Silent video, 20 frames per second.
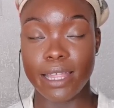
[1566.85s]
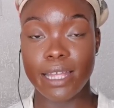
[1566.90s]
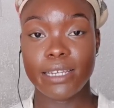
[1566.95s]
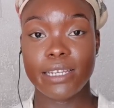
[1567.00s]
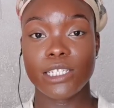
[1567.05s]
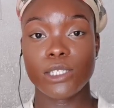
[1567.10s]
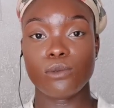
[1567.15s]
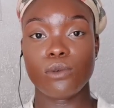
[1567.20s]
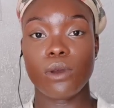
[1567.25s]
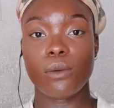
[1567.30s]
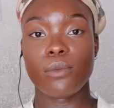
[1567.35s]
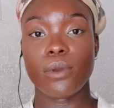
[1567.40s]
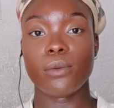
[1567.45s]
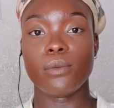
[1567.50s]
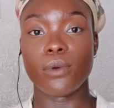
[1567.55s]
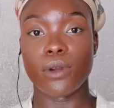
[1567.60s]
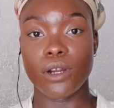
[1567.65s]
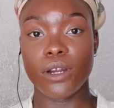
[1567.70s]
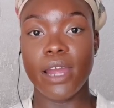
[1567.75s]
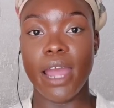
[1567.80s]
That is what we
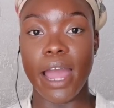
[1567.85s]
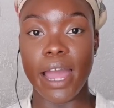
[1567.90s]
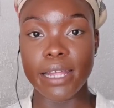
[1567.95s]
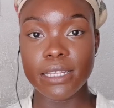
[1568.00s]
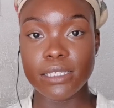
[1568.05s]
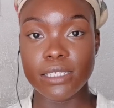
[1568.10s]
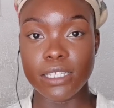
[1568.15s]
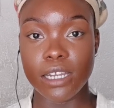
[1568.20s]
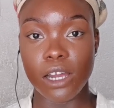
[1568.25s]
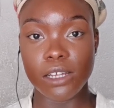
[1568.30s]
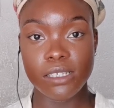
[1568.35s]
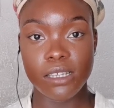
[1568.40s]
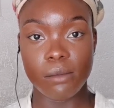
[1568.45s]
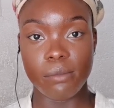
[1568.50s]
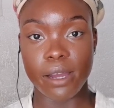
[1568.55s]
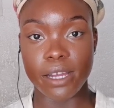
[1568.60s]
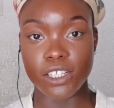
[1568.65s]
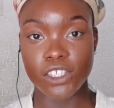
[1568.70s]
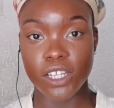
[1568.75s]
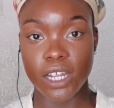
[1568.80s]
were at the last
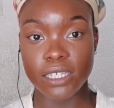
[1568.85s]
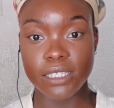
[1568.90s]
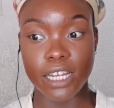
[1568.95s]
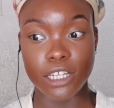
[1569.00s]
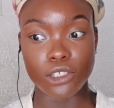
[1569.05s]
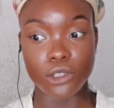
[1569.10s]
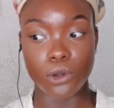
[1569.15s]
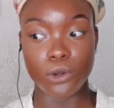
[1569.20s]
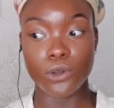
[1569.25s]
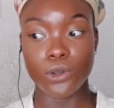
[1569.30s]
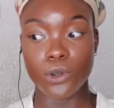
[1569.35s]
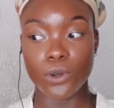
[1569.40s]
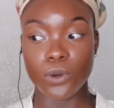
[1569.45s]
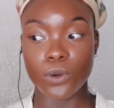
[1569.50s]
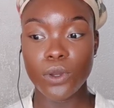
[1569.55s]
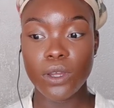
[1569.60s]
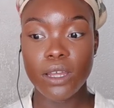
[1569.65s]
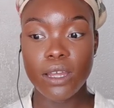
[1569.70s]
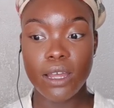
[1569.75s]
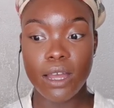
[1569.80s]
time I checked. I don't
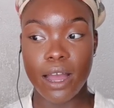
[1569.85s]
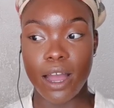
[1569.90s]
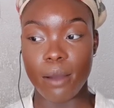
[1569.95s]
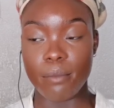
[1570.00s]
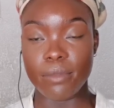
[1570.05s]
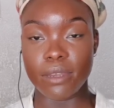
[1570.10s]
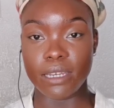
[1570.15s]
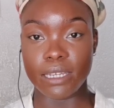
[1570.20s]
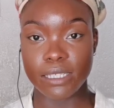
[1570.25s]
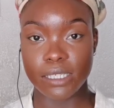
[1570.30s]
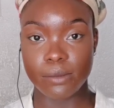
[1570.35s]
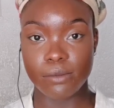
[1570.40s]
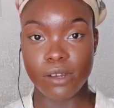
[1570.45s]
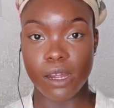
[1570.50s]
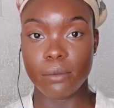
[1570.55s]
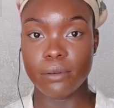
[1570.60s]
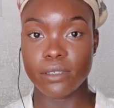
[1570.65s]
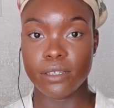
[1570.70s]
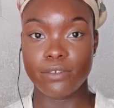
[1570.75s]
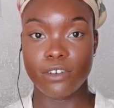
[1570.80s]
know how many
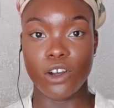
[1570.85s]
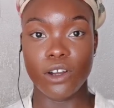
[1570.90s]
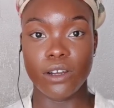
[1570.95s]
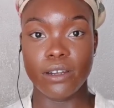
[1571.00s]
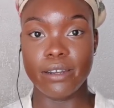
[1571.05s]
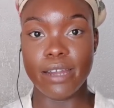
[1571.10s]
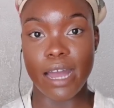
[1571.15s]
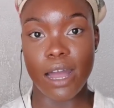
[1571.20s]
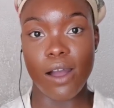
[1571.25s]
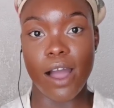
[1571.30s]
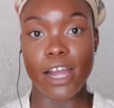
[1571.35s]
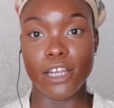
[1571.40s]
subscribers I've got now.